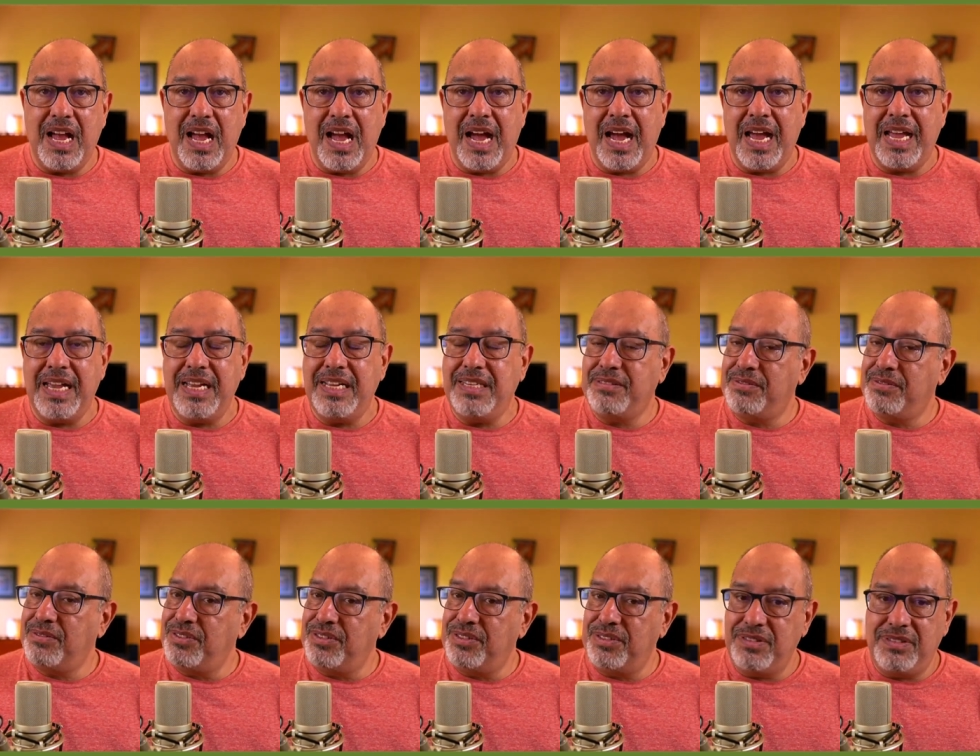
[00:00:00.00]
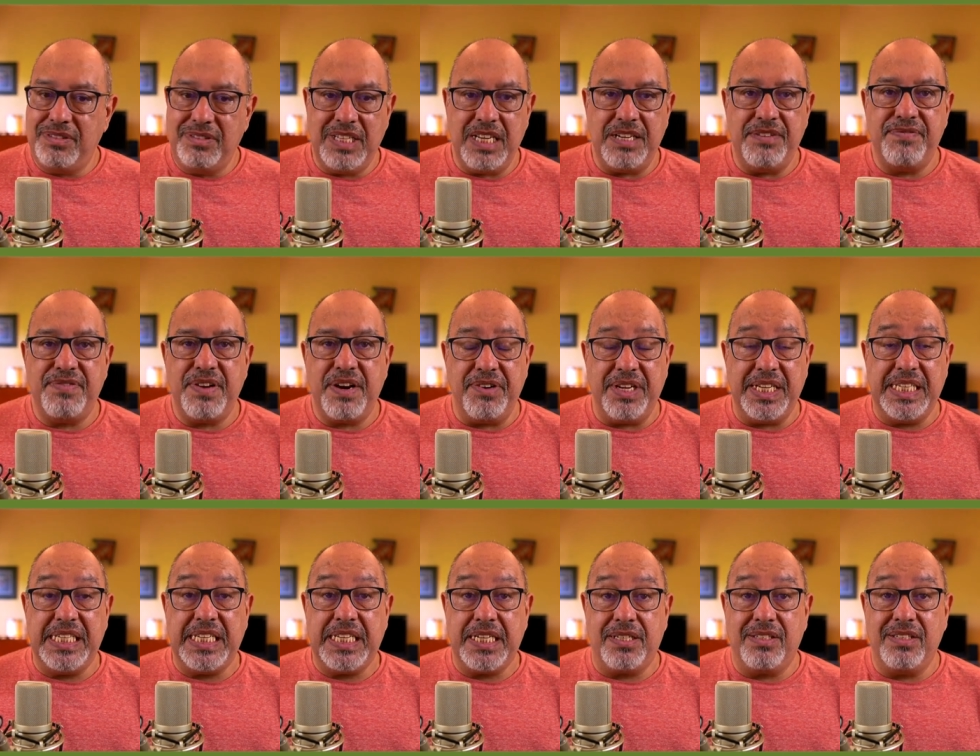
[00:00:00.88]
I did very
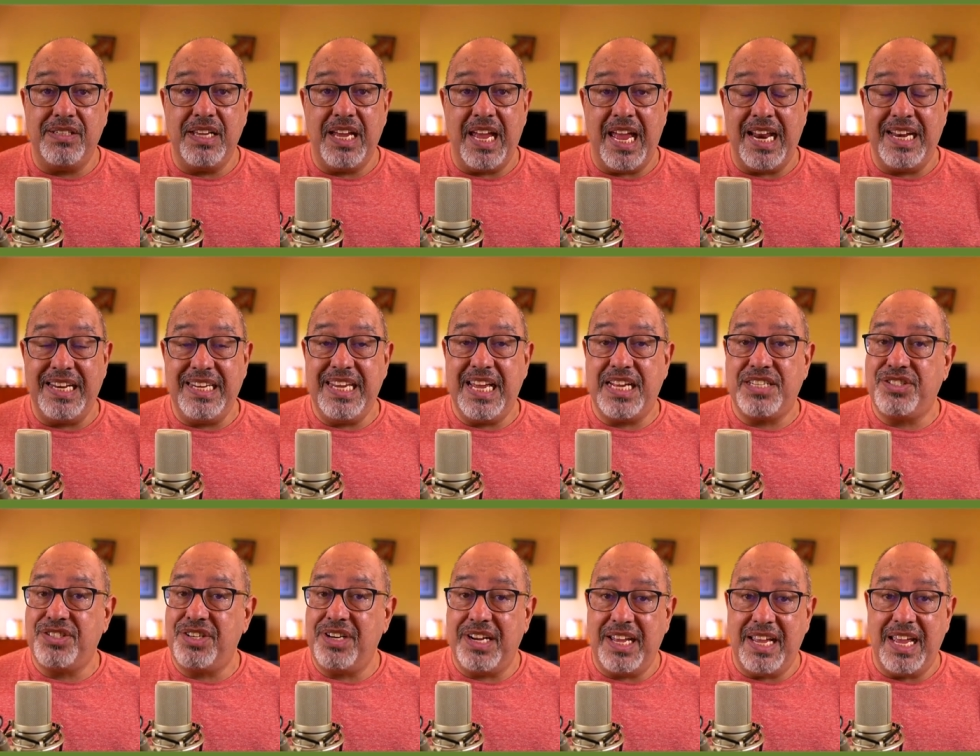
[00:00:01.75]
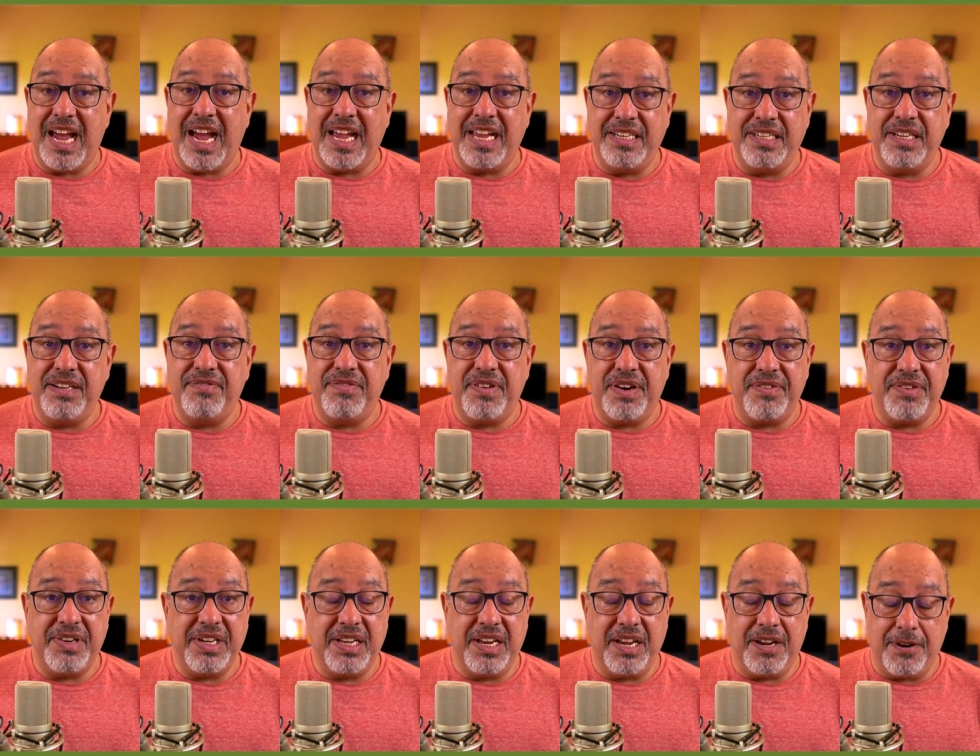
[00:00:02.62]
little. And yesterday, I did
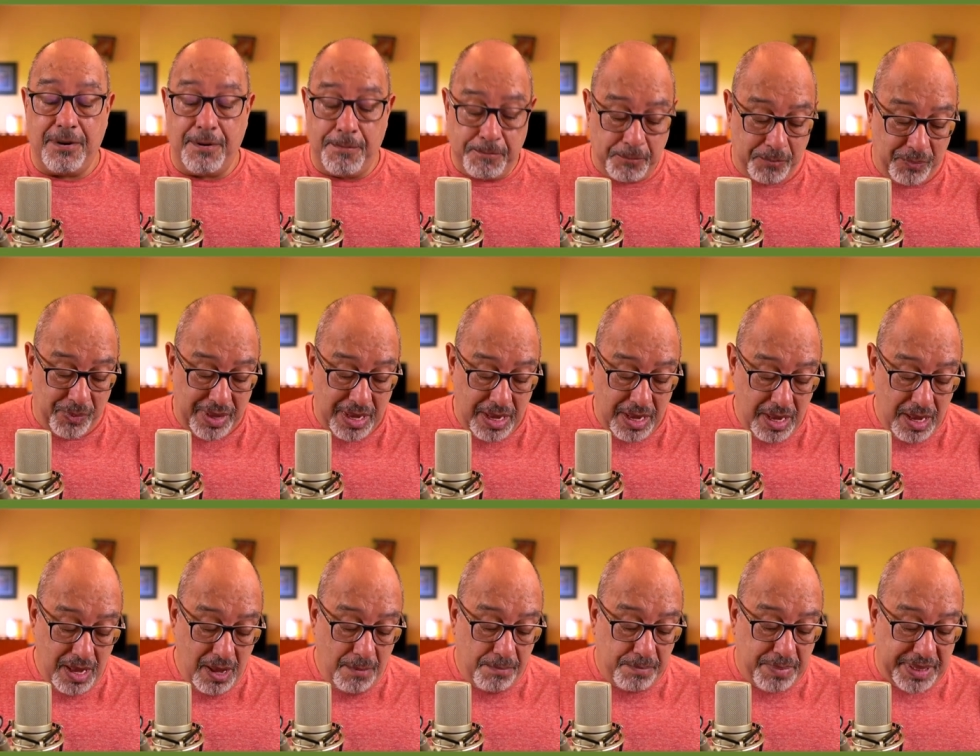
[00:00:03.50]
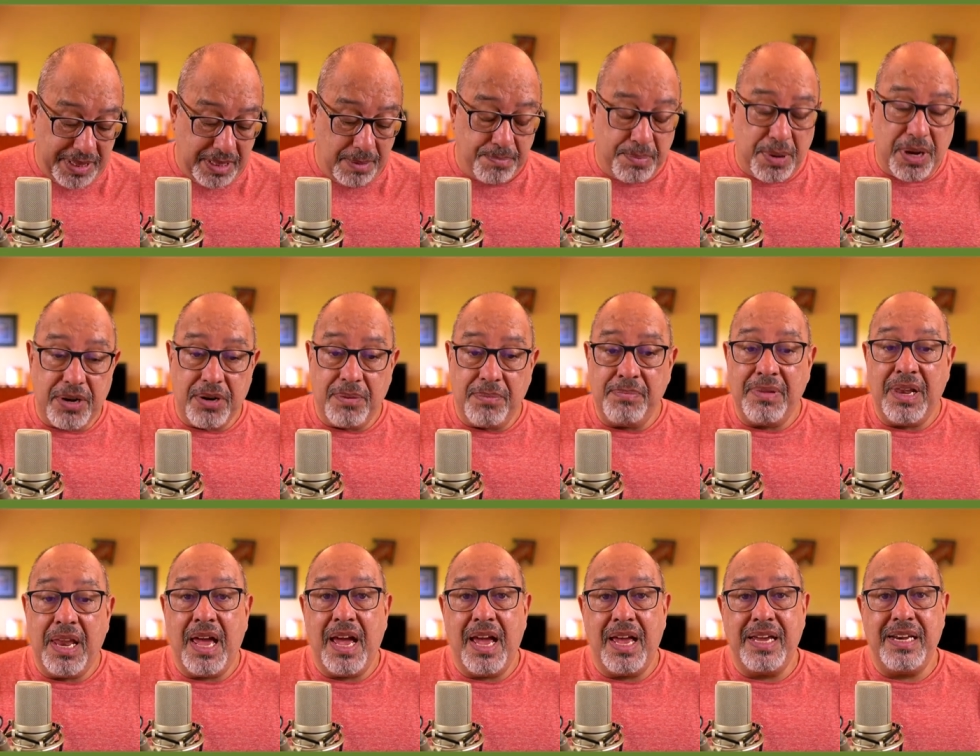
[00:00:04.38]
very little. But the bottom
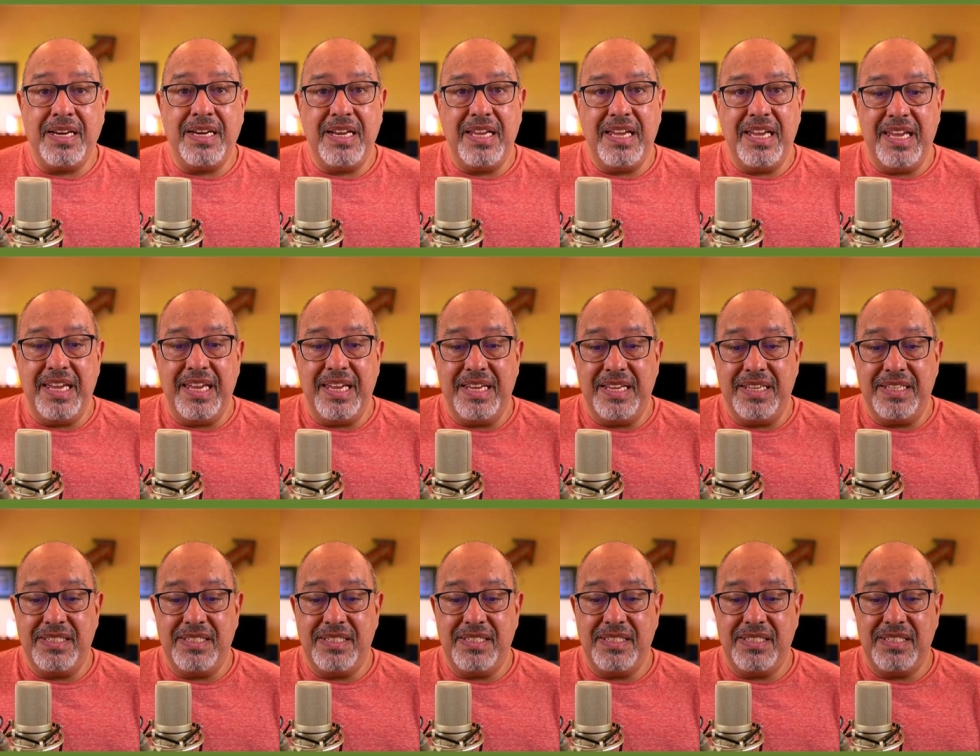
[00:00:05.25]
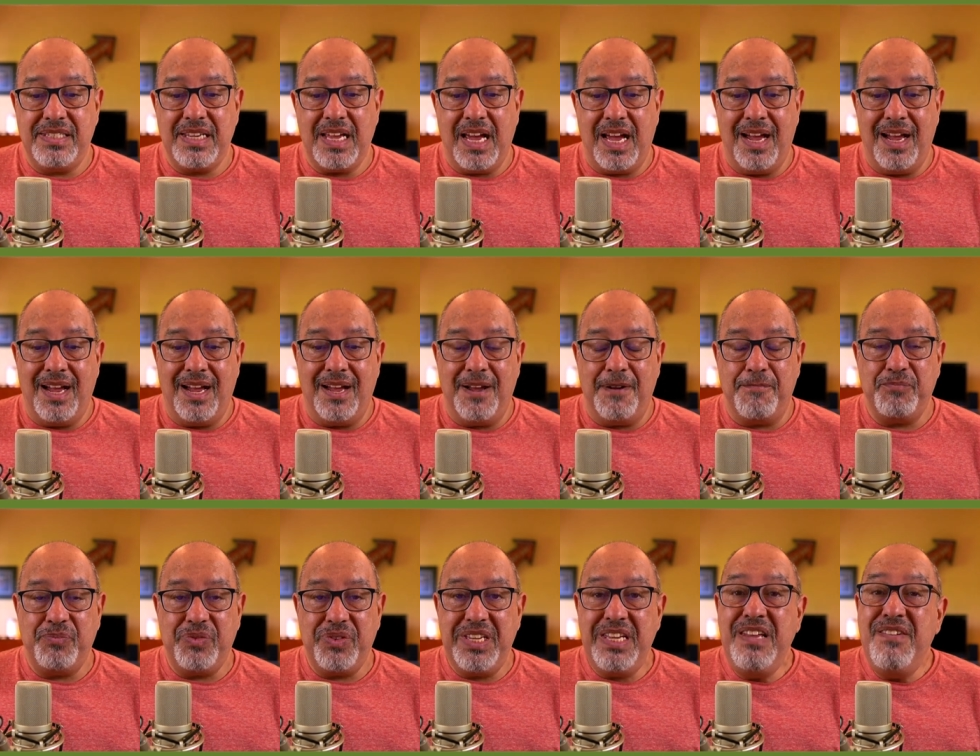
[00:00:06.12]
line is
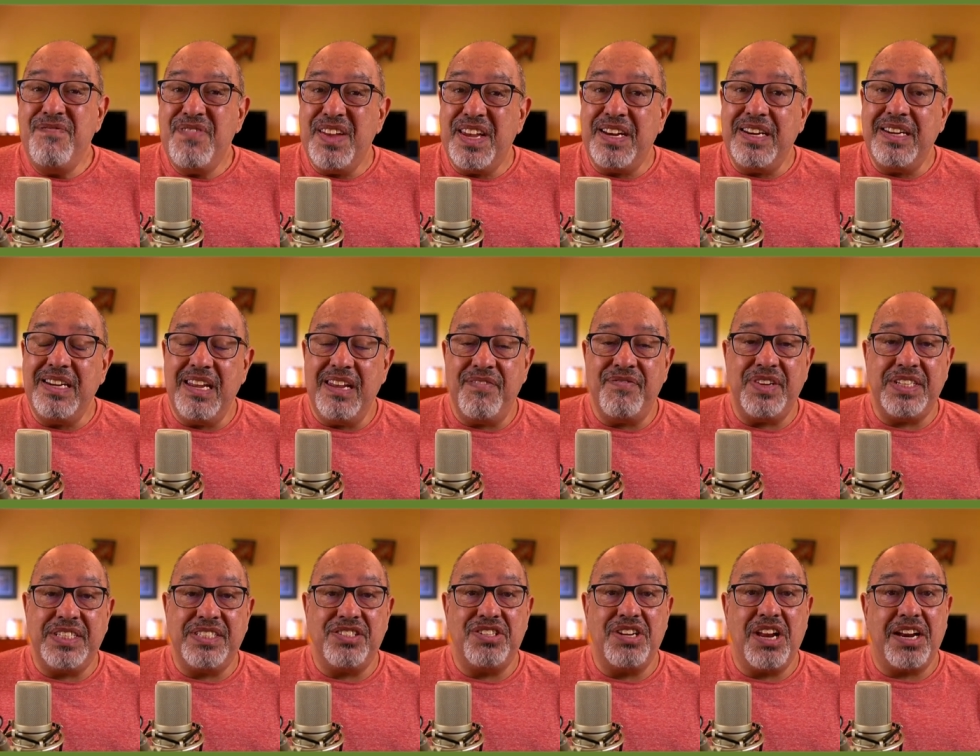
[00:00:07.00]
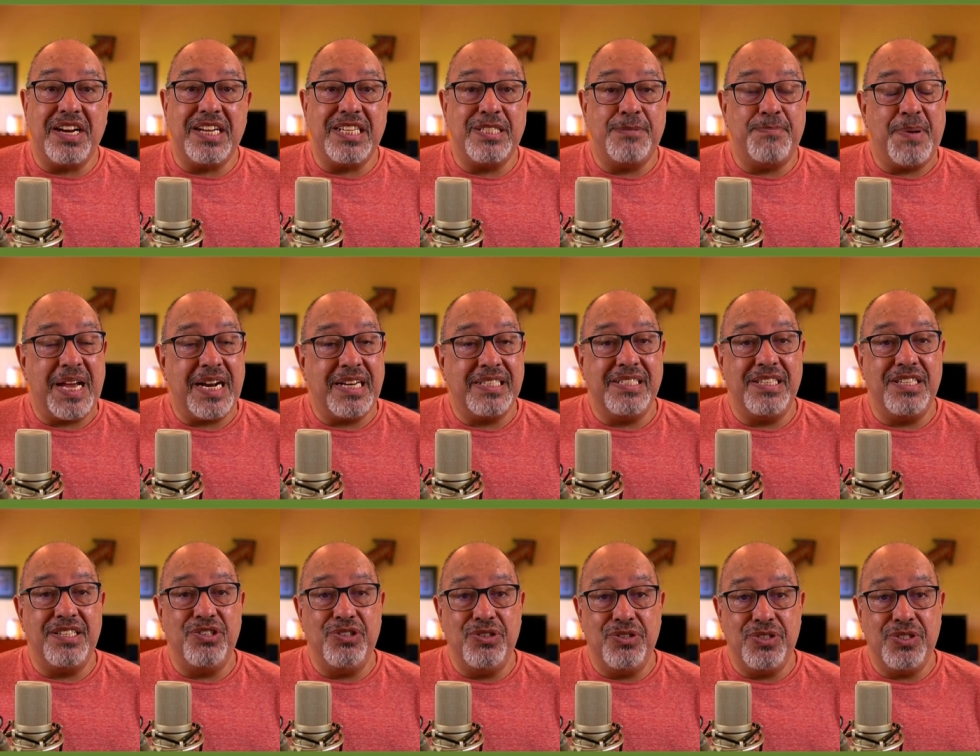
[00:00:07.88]
um, even if it's not as bad as
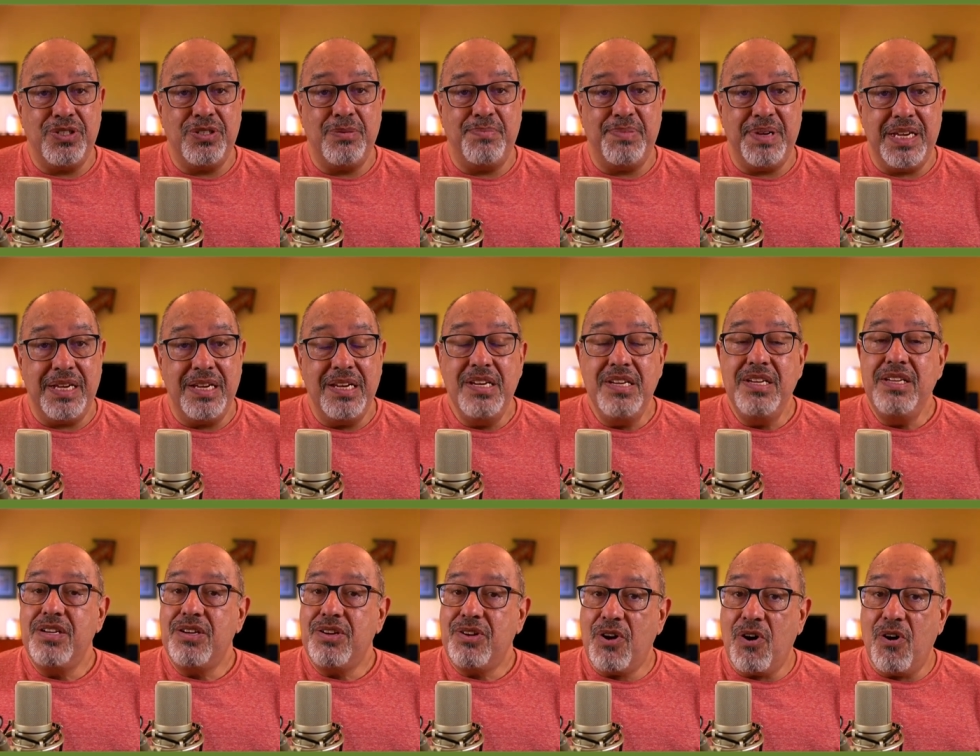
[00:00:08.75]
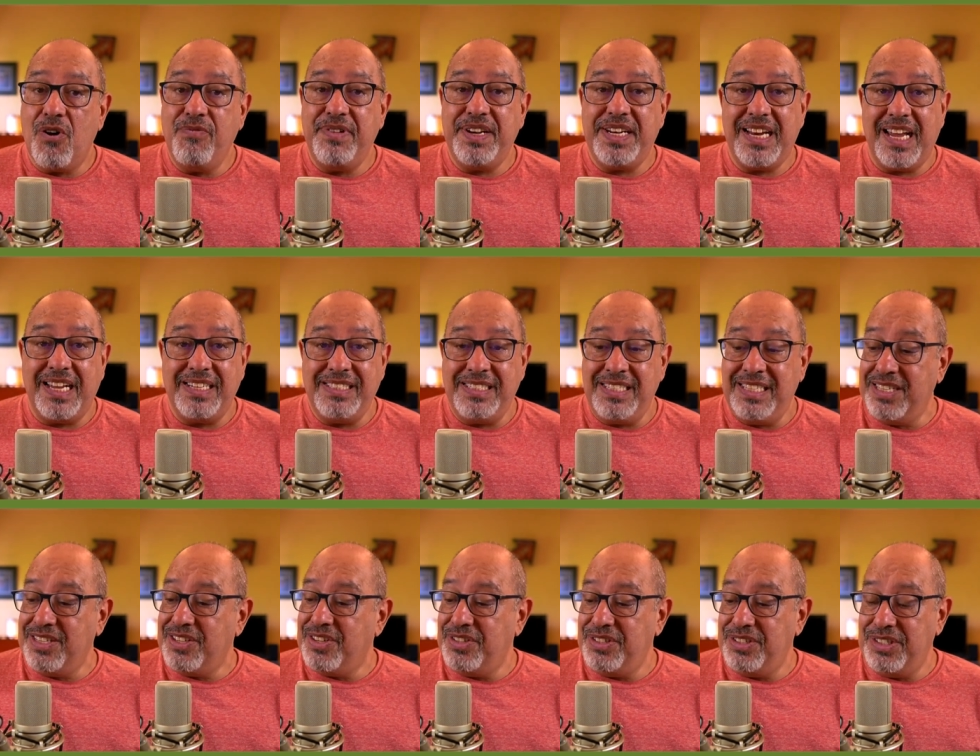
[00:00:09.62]
it used to be, COVID
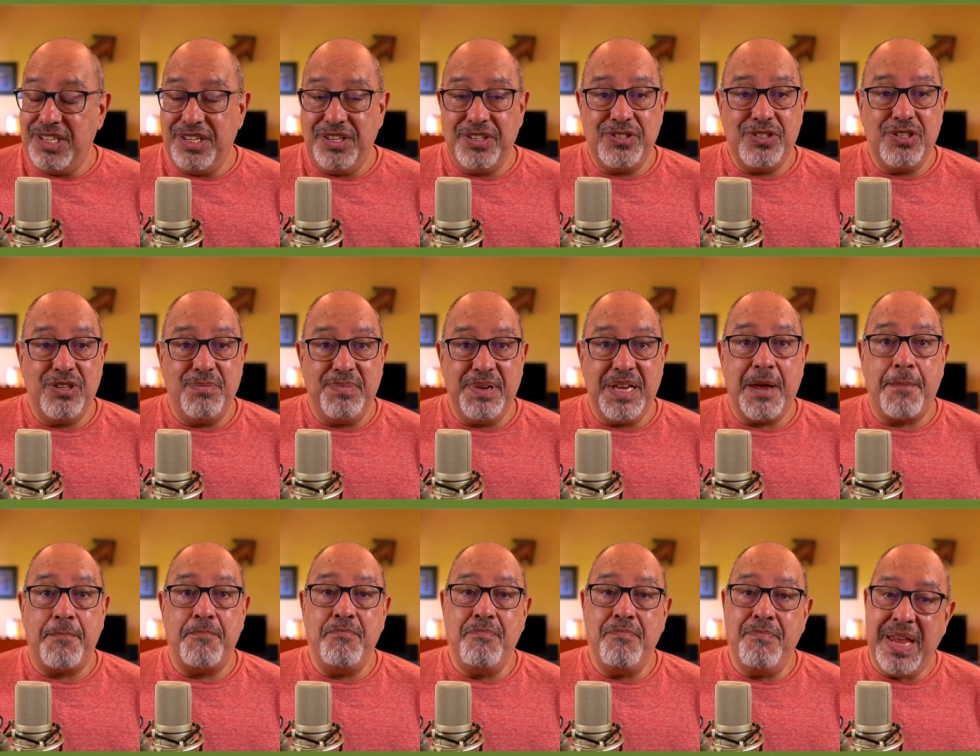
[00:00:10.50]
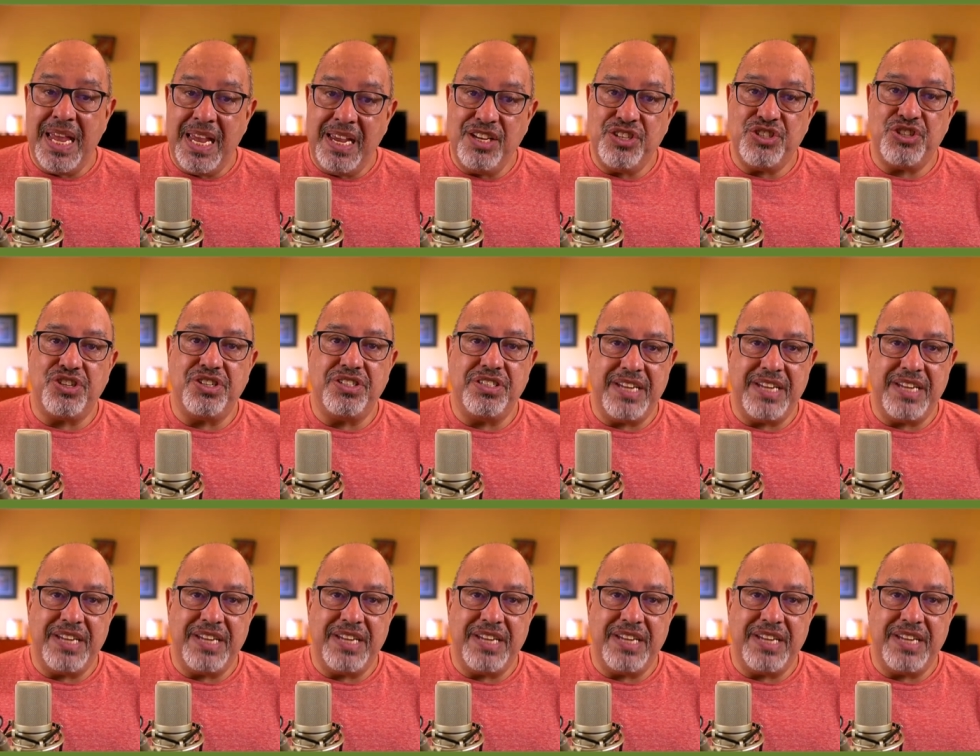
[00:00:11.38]
19 continues to be a major